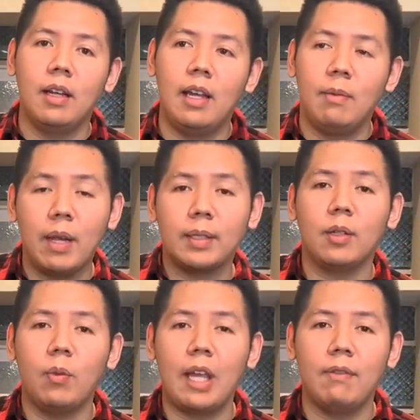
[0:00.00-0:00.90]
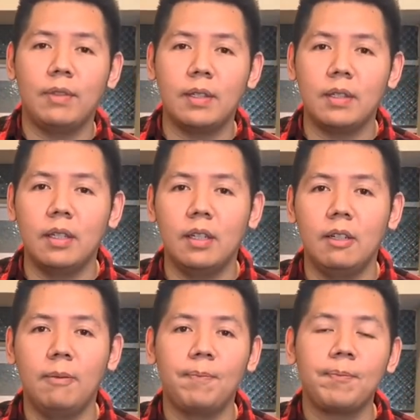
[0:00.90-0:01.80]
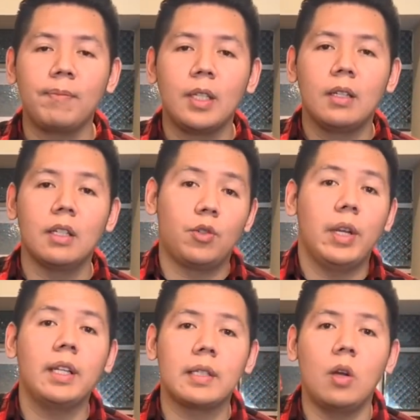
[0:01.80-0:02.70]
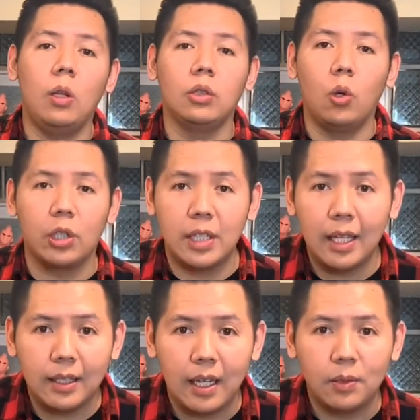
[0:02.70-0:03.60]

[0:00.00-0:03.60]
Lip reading: in Mexico we have this drink that's called horchata.